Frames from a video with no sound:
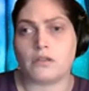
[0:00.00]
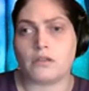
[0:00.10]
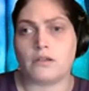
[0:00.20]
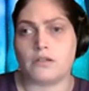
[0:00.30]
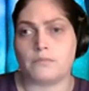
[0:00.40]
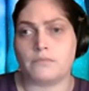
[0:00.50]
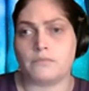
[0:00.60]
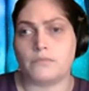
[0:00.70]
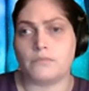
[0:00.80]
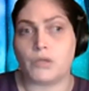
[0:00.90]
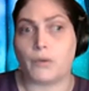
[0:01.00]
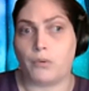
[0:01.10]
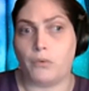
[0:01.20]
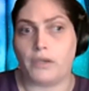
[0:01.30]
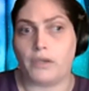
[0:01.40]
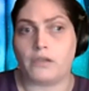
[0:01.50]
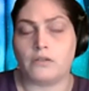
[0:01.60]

to a point.